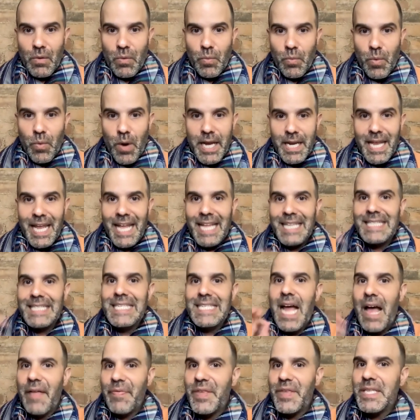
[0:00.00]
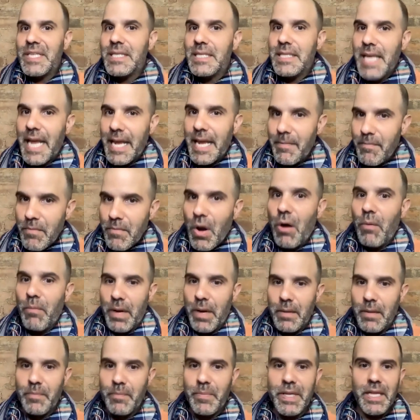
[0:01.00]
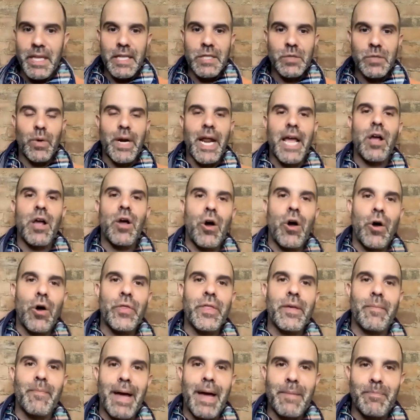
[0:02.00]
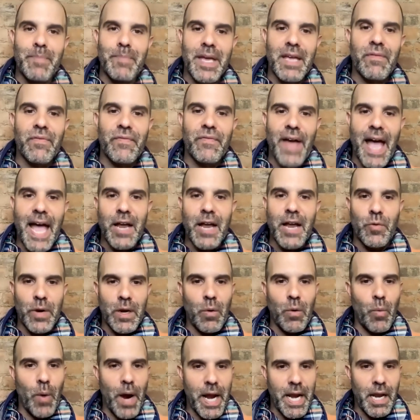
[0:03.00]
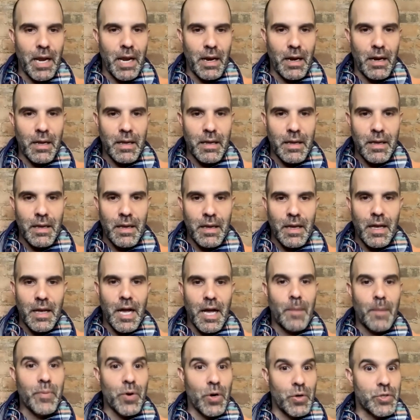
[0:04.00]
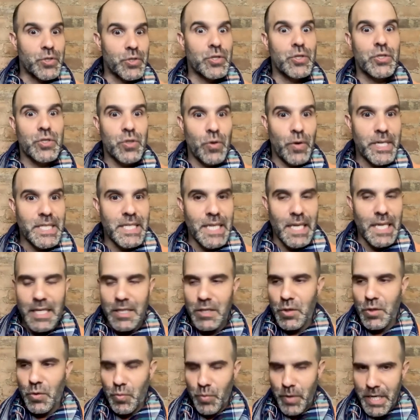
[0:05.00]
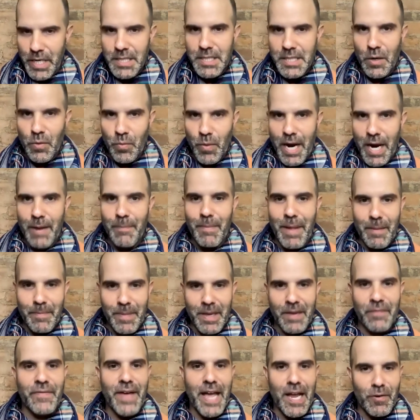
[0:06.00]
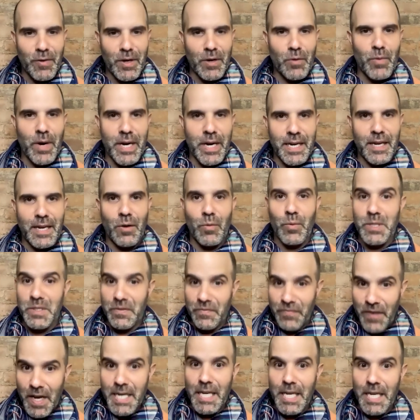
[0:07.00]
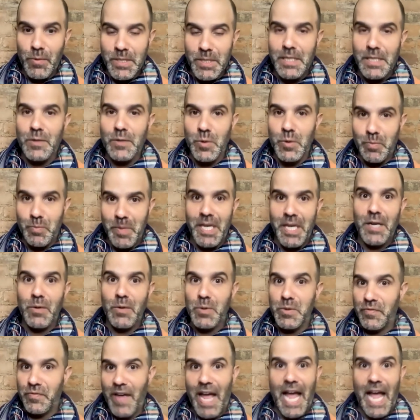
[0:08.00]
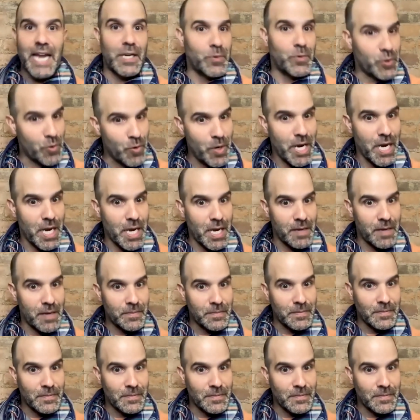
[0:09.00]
right? It's not the same moment, but it's what I call the my big fat Greek wedding approach to storytelling. The reason why my big fat Greek wedding was funny was because it was big, it was fat, and it was Greek,